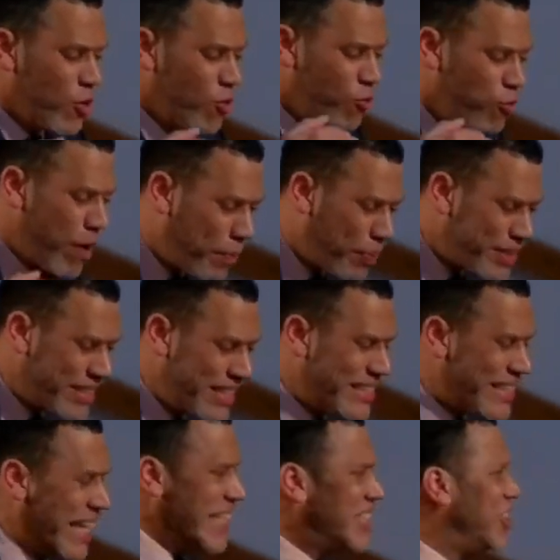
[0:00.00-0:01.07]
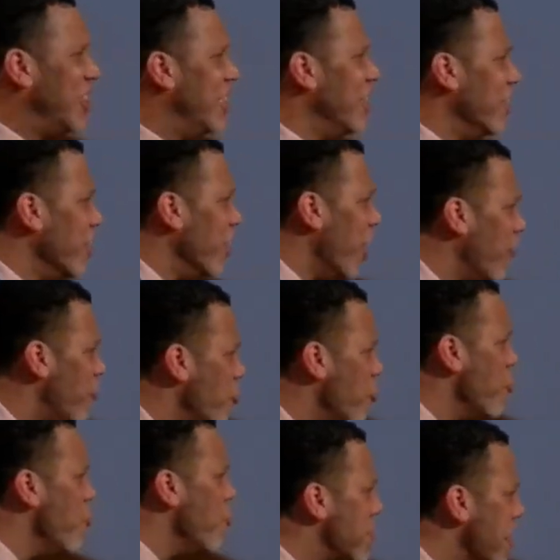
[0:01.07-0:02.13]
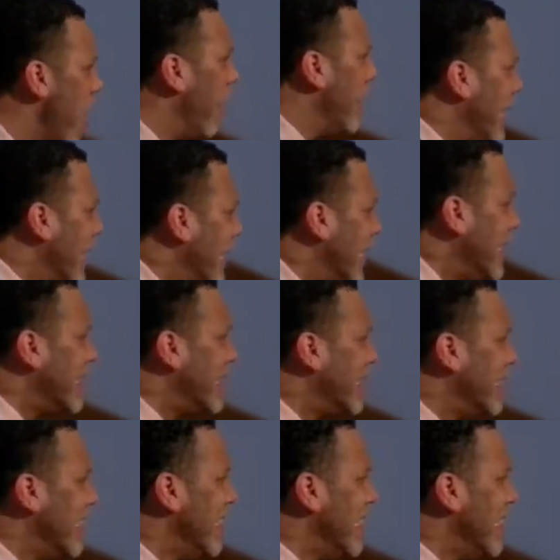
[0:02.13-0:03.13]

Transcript: representation of who God is.